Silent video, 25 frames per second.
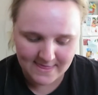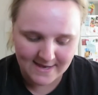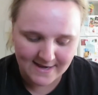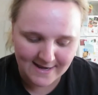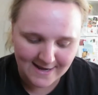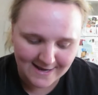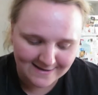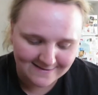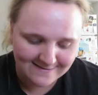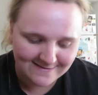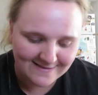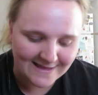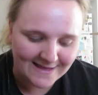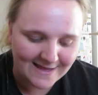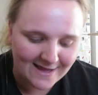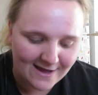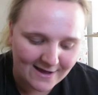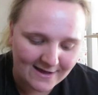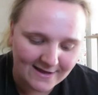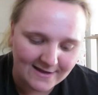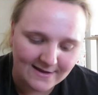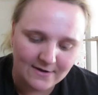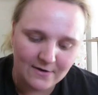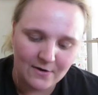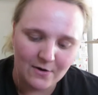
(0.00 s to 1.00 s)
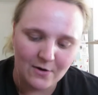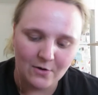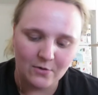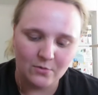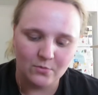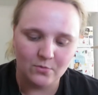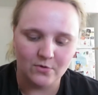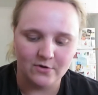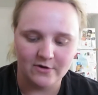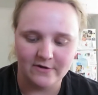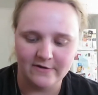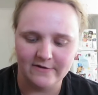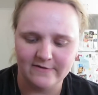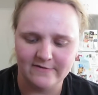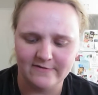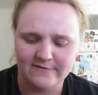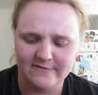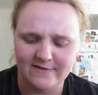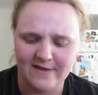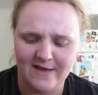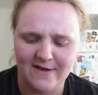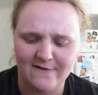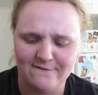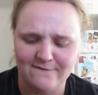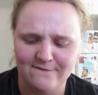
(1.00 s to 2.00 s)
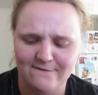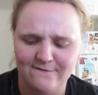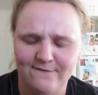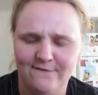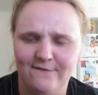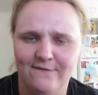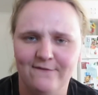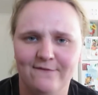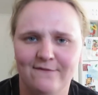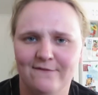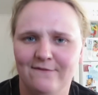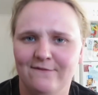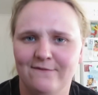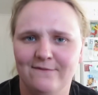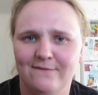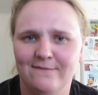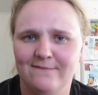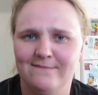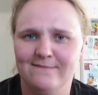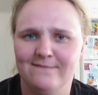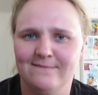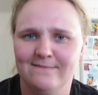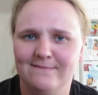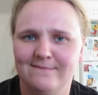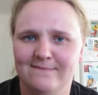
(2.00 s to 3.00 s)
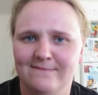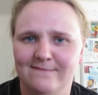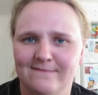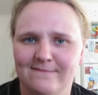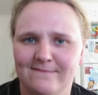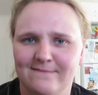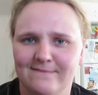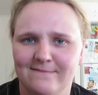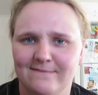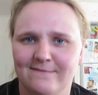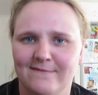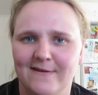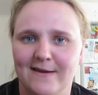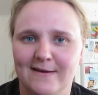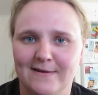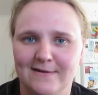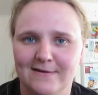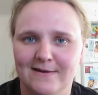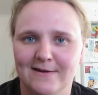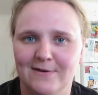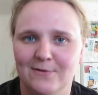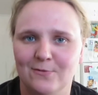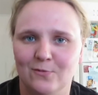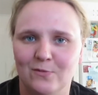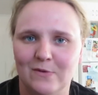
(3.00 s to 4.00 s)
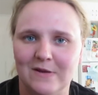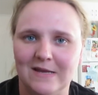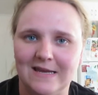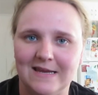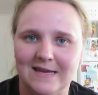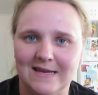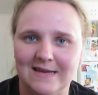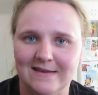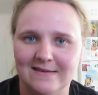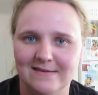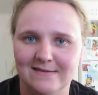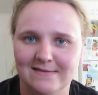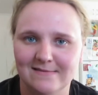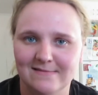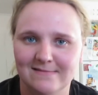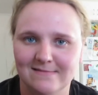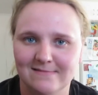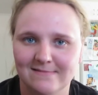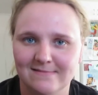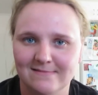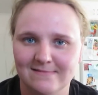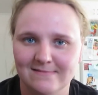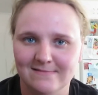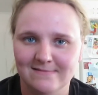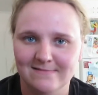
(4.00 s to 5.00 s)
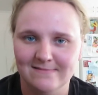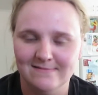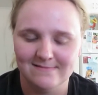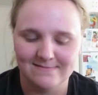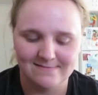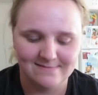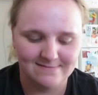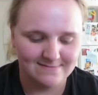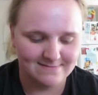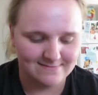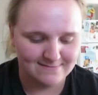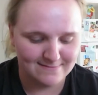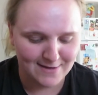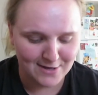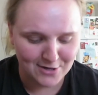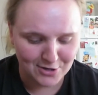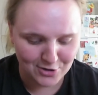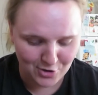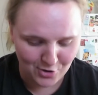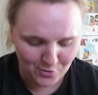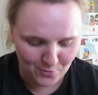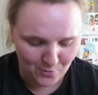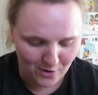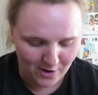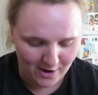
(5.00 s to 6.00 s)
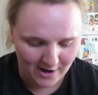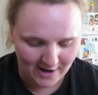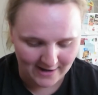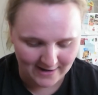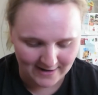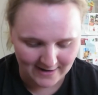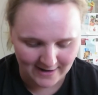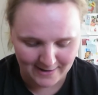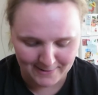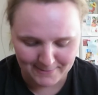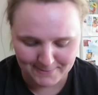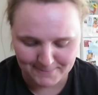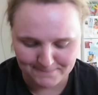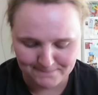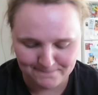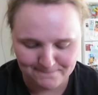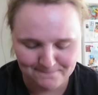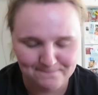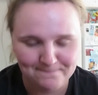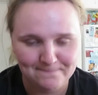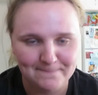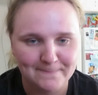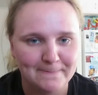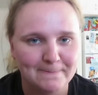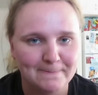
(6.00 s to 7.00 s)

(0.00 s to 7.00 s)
the next thing I got was a very weird, I don't know why, um,